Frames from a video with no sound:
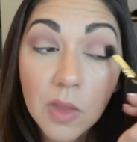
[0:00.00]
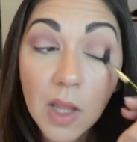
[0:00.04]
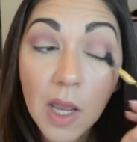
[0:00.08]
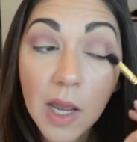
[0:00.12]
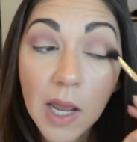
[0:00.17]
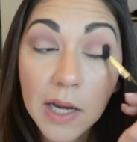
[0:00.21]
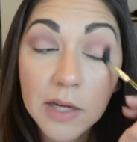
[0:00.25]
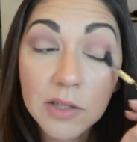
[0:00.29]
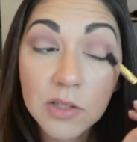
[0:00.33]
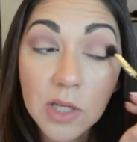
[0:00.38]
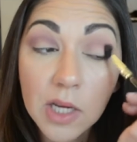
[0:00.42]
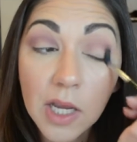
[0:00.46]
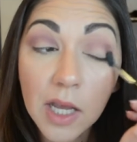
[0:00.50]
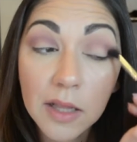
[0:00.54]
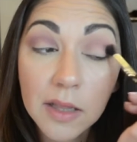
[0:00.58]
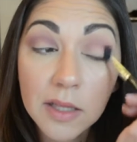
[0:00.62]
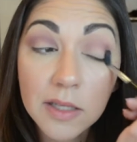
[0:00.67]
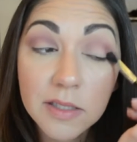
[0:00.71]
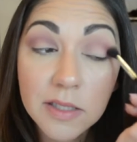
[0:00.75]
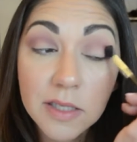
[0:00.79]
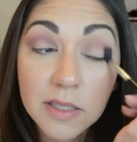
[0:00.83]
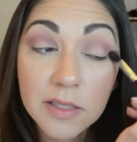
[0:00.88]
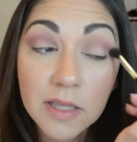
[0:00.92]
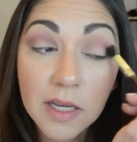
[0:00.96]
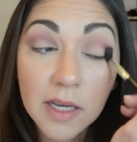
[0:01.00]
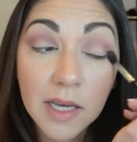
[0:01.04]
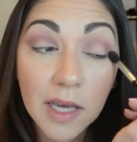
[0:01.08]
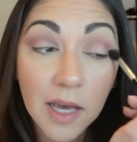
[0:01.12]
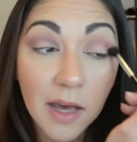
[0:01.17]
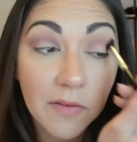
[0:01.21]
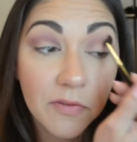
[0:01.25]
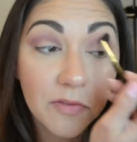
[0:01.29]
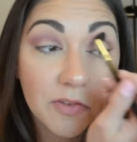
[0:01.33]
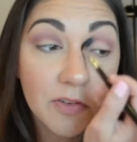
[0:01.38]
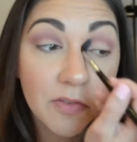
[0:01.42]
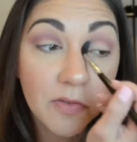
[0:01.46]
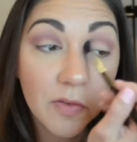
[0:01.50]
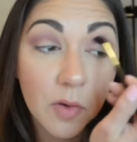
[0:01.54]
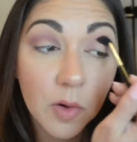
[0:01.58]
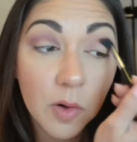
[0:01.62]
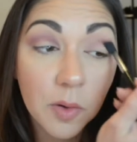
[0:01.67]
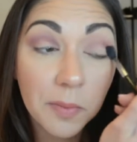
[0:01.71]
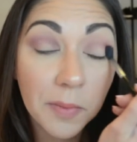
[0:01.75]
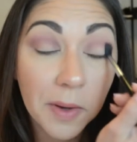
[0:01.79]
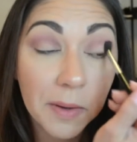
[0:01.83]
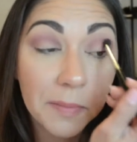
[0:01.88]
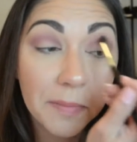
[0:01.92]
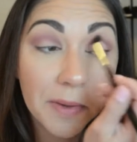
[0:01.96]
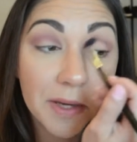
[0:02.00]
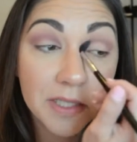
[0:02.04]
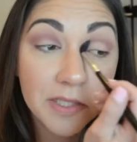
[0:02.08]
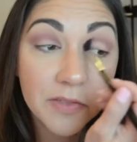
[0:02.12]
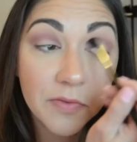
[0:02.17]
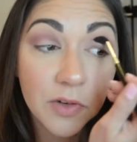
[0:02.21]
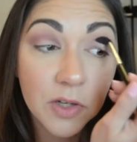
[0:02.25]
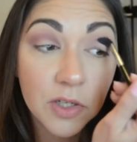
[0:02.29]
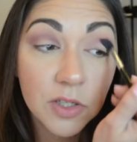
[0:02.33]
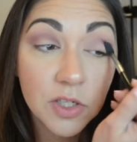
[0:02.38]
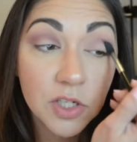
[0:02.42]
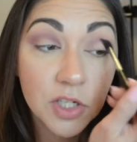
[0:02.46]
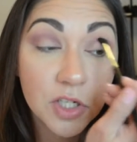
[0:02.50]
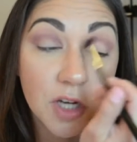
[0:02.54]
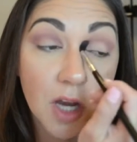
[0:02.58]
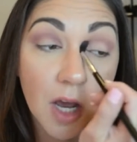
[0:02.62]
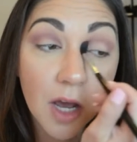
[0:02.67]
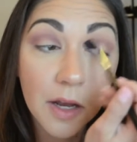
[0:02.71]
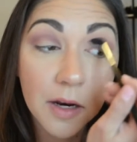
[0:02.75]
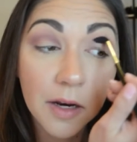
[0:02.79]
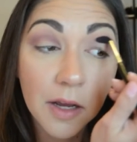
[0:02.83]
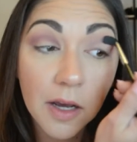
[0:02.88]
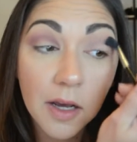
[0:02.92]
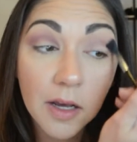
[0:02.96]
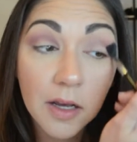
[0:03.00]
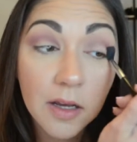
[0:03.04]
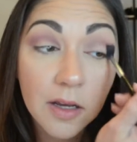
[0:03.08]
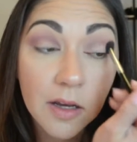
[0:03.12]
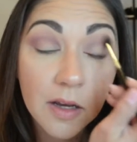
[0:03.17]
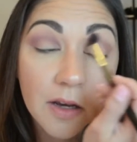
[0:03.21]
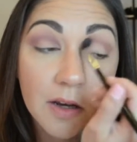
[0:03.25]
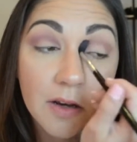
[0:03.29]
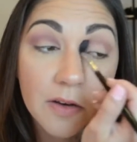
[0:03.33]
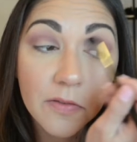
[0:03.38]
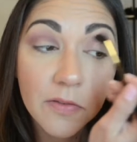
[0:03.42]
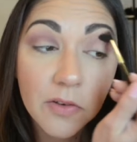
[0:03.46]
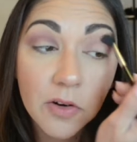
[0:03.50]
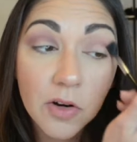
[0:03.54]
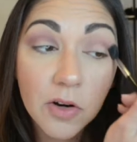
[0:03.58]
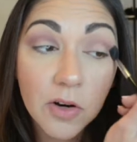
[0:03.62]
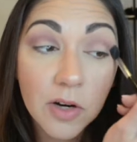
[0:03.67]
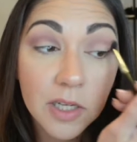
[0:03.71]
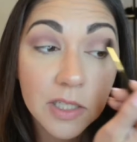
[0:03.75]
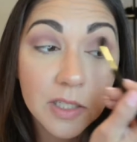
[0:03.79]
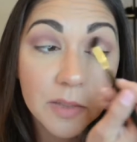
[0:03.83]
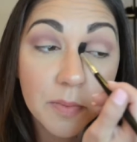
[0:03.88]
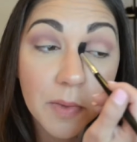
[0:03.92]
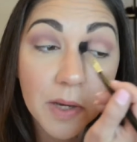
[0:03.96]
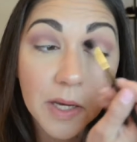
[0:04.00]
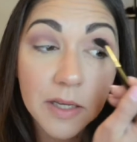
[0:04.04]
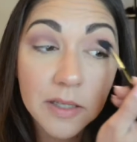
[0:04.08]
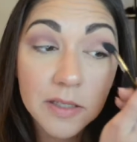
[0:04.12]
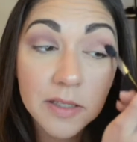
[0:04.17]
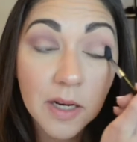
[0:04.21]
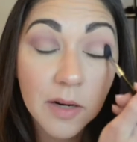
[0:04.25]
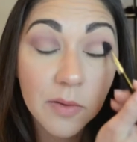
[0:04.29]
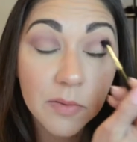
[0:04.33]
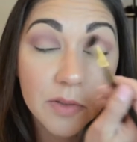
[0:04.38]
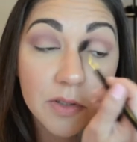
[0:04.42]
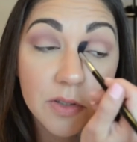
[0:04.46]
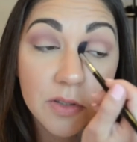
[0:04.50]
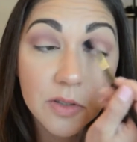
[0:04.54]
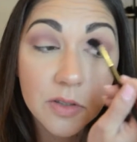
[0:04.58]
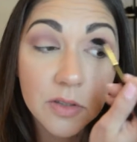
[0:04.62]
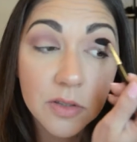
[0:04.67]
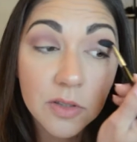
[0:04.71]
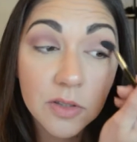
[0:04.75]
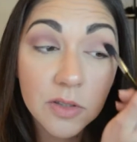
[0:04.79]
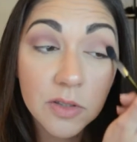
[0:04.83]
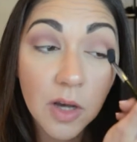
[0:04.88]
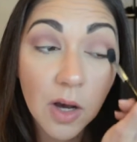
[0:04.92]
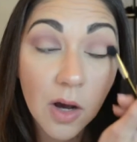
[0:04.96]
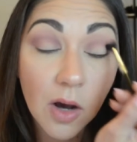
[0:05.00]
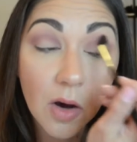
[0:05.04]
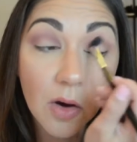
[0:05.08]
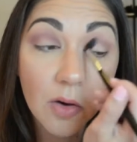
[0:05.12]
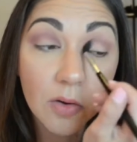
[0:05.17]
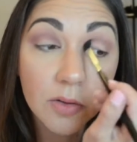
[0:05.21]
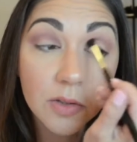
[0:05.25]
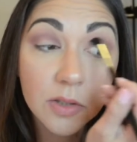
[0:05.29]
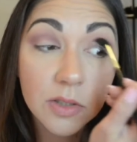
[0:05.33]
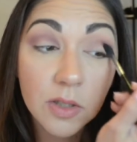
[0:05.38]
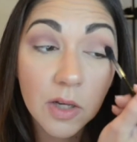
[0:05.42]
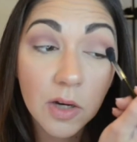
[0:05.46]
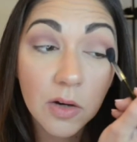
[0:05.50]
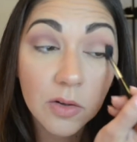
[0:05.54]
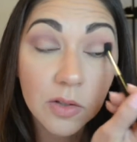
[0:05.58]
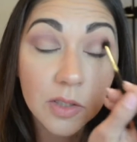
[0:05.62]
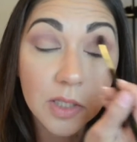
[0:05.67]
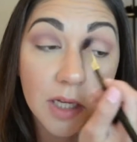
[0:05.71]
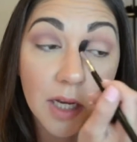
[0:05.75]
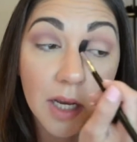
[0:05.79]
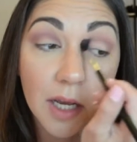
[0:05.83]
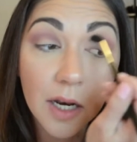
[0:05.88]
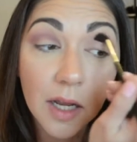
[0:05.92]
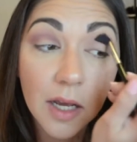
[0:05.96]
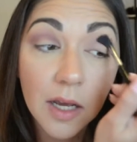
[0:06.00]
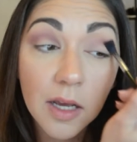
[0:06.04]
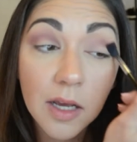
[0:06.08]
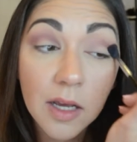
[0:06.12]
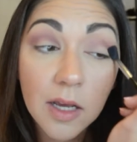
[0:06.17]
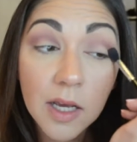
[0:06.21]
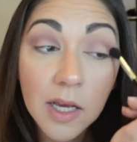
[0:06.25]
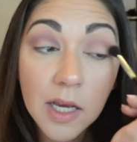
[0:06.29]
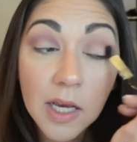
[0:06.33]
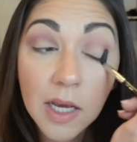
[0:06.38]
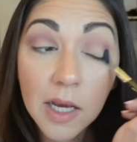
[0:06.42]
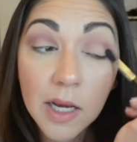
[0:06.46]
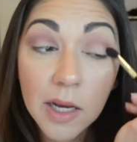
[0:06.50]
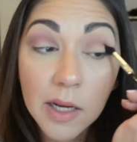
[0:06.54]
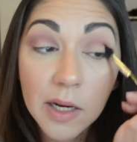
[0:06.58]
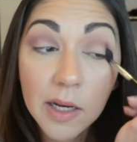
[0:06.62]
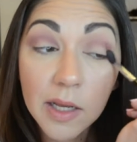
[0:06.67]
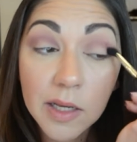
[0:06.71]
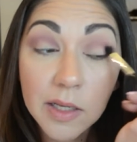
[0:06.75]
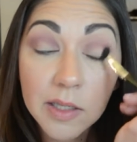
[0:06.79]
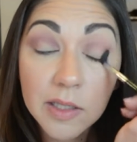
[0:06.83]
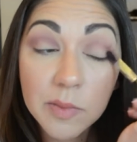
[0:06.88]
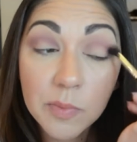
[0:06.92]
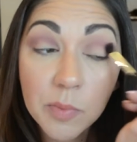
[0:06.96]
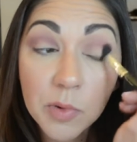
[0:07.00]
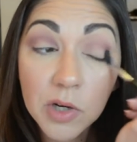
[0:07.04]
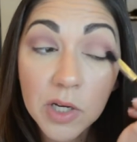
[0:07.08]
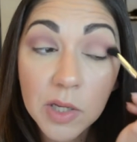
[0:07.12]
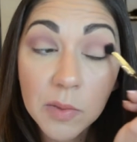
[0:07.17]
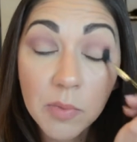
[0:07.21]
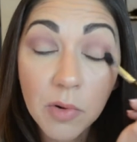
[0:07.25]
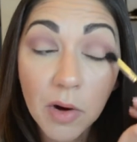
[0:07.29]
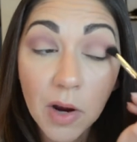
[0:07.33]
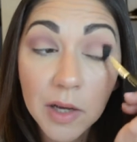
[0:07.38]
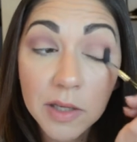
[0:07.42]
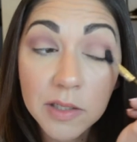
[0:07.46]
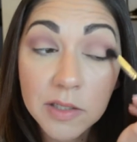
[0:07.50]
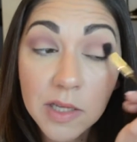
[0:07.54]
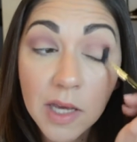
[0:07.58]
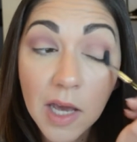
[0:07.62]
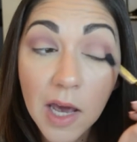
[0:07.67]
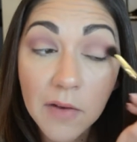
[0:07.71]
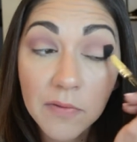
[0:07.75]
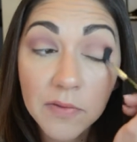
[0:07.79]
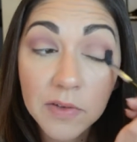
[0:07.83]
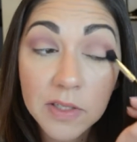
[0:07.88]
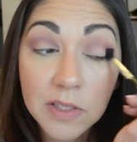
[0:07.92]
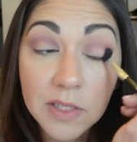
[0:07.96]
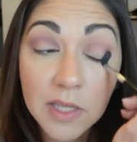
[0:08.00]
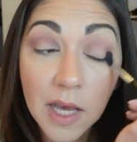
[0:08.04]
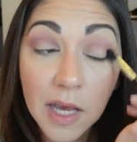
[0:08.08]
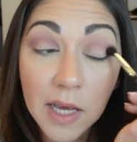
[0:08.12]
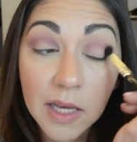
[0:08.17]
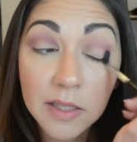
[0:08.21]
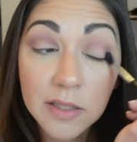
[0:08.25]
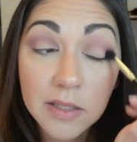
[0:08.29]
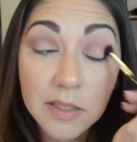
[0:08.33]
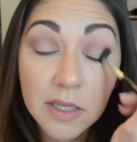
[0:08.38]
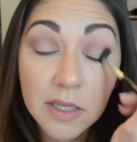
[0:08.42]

actually got this as a gift from one of my best friends, Shauna. for Christmas. I was so stoked to get it. It is pretty pricey, I have to say. It's